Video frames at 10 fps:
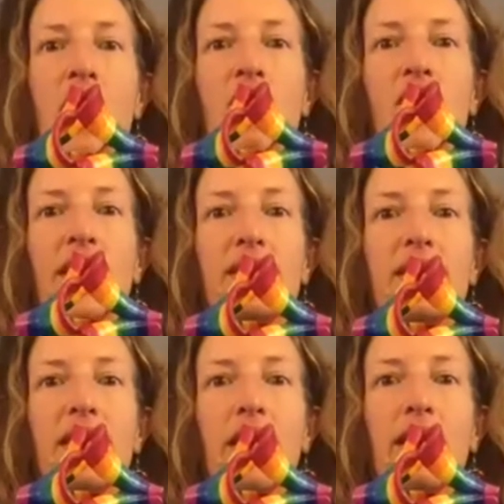this
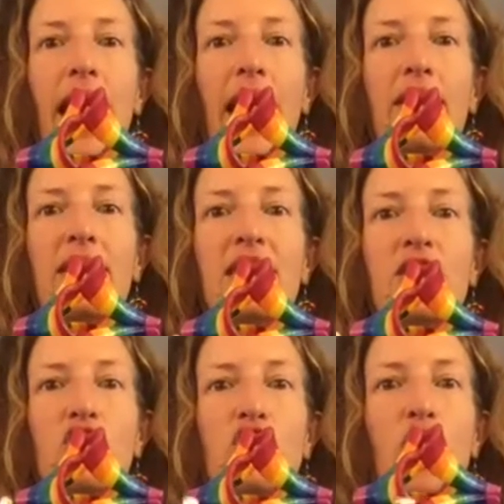singularity
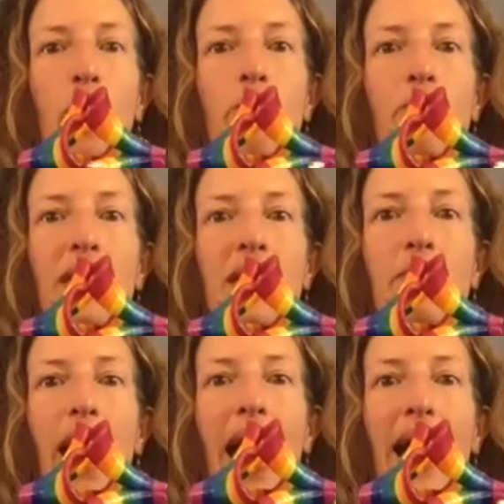jumping
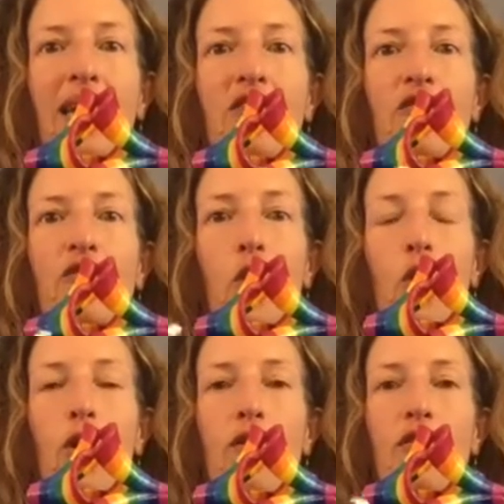back and
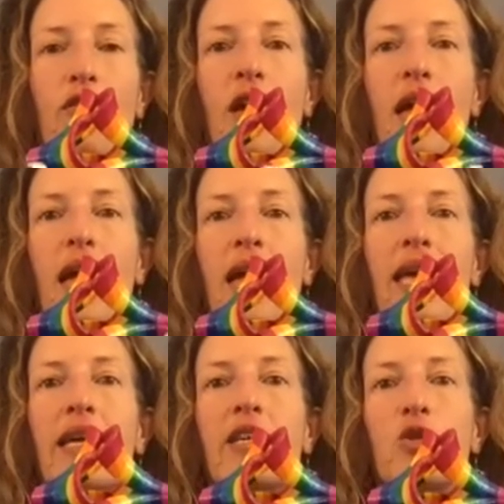forth
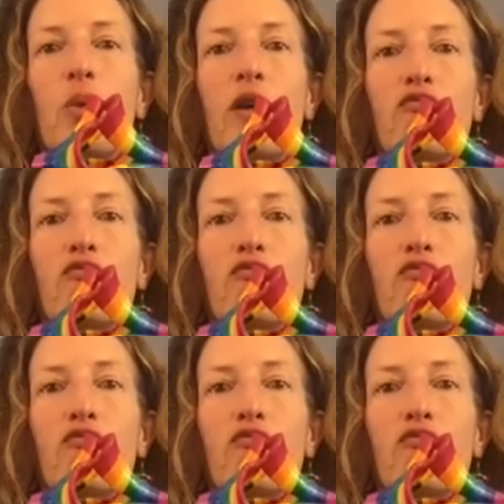is what